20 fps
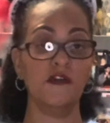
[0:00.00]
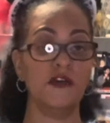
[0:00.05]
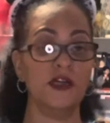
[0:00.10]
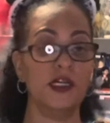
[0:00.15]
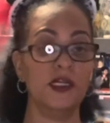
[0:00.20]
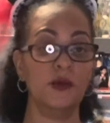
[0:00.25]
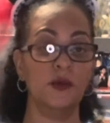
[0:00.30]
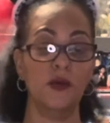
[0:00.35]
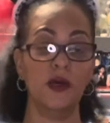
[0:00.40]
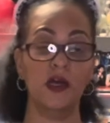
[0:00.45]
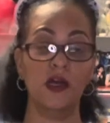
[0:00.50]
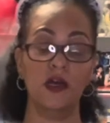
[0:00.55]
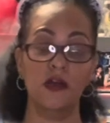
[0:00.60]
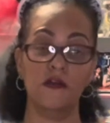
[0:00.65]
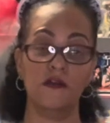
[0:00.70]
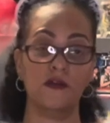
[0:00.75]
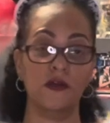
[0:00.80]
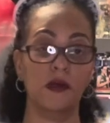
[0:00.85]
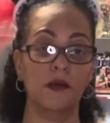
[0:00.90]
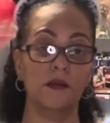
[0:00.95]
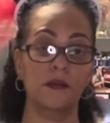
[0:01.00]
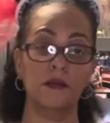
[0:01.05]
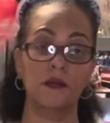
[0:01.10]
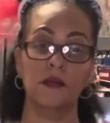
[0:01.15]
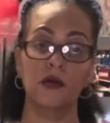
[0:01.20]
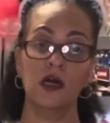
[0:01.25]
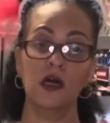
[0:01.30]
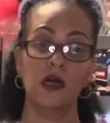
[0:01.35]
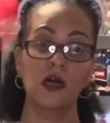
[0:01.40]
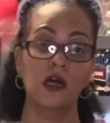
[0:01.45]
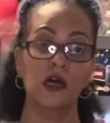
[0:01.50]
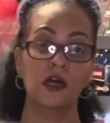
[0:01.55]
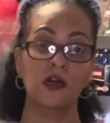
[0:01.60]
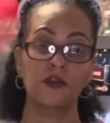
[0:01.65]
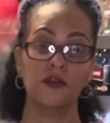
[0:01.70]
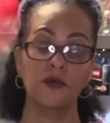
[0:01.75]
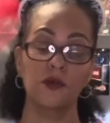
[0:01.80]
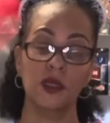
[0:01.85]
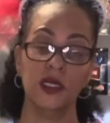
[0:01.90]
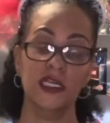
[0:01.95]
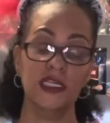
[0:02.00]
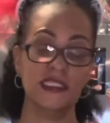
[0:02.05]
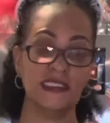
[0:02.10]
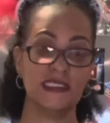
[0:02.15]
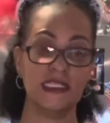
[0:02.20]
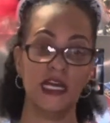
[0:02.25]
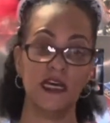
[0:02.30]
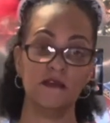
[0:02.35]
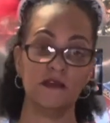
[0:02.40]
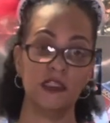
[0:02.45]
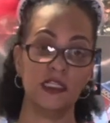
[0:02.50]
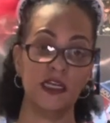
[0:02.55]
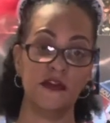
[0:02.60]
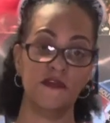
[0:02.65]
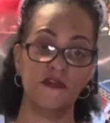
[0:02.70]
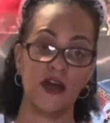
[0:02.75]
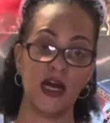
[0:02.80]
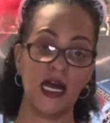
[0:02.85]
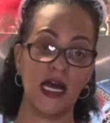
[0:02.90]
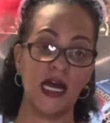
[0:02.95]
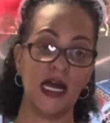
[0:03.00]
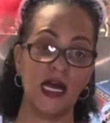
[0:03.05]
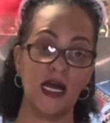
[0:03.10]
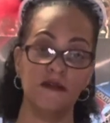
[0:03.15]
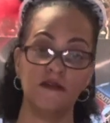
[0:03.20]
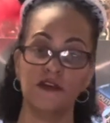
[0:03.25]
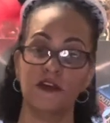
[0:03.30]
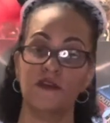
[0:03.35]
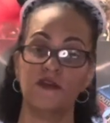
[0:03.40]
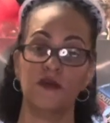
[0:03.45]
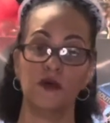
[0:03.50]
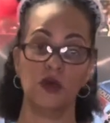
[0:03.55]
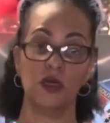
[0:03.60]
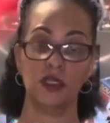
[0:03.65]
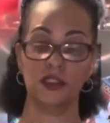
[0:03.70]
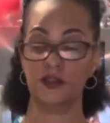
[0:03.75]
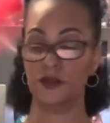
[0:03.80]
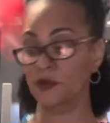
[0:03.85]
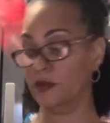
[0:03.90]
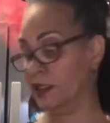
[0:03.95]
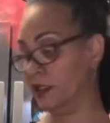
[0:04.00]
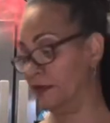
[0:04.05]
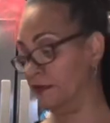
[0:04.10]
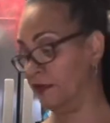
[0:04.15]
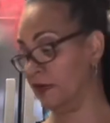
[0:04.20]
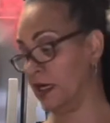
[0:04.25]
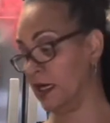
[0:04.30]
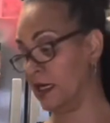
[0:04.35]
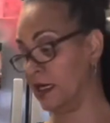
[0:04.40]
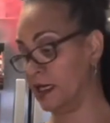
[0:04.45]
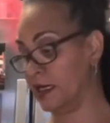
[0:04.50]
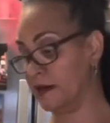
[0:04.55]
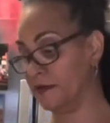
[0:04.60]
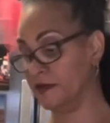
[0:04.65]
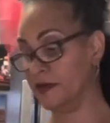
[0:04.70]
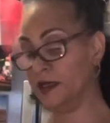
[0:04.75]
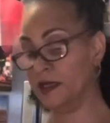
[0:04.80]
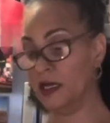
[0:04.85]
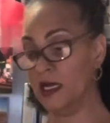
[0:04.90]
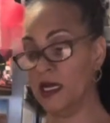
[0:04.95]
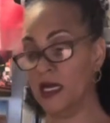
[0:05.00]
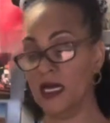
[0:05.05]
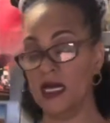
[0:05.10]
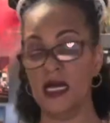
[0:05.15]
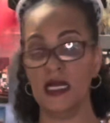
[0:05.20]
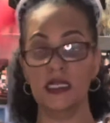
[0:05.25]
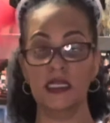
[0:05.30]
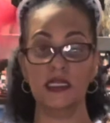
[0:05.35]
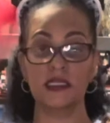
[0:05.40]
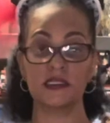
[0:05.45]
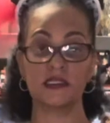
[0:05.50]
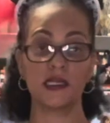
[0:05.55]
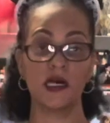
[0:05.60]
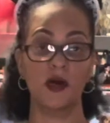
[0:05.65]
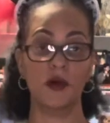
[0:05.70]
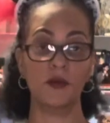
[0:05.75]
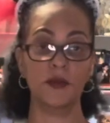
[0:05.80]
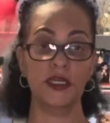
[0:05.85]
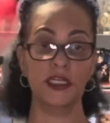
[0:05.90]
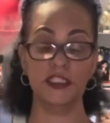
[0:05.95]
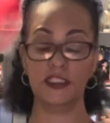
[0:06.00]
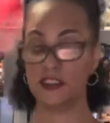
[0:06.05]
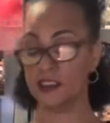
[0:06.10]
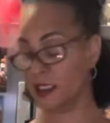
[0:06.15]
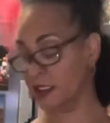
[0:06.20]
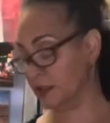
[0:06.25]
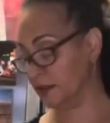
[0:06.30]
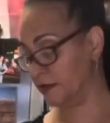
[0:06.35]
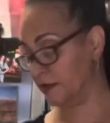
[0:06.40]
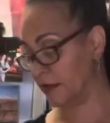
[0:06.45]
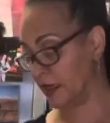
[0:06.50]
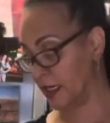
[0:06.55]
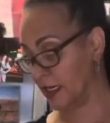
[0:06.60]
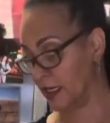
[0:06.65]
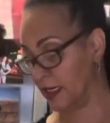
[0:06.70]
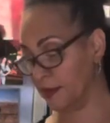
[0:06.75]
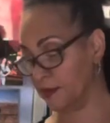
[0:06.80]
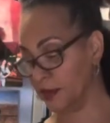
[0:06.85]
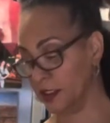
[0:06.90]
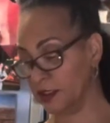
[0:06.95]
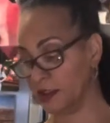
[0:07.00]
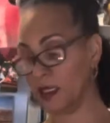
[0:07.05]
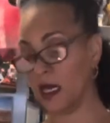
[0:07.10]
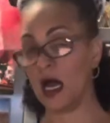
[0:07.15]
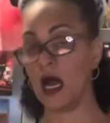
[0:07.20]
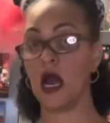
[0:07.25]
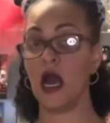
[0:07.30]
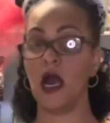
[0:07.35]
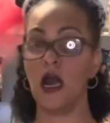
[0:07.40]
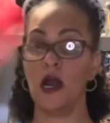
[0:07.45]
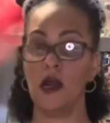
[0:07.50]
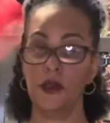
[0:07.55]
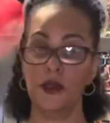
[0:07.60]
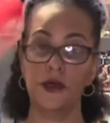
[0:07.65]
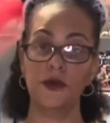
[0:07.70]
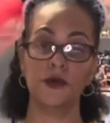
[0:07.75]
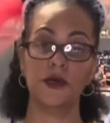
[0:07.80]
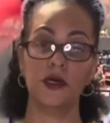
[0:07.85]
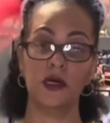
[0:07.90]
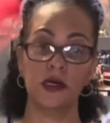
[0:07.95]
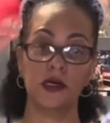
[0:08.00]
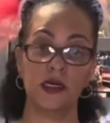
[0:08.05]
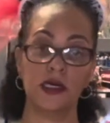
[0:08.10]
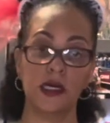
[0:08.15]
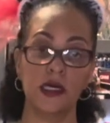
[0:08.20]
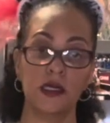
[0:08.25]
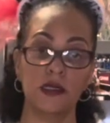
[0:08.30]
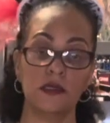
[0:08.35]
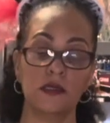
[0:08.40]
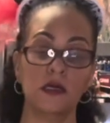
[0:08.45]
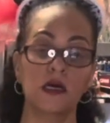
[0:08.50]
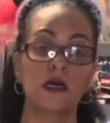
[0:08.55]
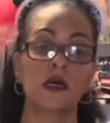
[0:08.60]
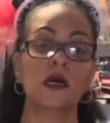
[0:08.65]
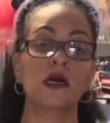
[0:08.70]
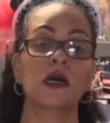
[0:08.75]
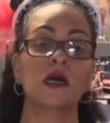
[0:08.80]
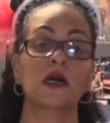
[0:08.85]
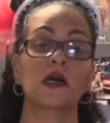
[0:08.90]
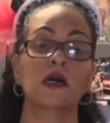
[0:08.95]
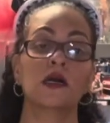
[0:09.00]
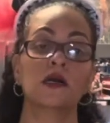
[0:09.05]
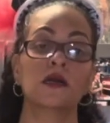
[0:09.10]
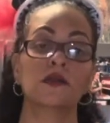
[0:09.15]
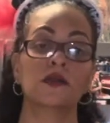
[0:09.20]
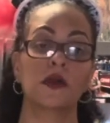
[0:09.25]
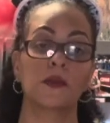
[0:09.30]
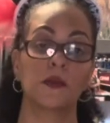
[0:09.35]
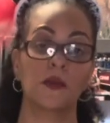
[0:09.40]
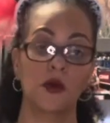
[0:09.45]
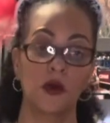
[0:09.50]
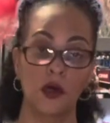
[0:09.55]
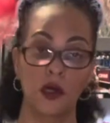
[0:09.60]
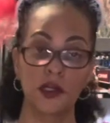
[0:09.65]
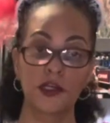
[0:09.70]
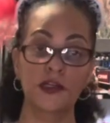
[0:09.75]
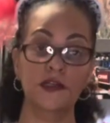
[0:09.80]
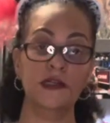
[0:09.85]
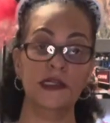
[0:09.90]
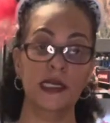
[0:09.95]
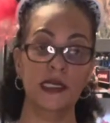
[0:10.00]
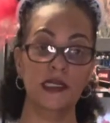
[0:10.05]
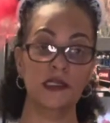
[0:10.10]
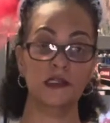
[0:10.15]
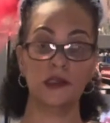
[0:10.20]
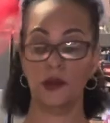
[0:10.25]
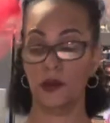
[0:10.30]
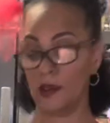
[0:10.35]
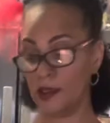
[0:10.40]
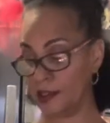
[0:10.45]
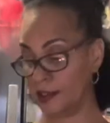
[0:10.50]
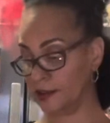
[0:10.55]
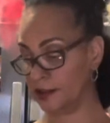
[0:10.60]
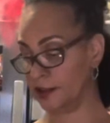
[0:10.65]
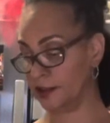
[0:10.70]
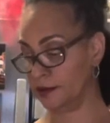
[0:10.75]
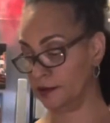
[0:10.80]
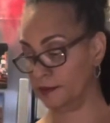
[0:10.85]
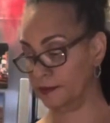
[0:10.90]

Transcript: anywhere from 375 to 425, and it's gonna be just fine. But the higher you cook it, the more you need to watch it.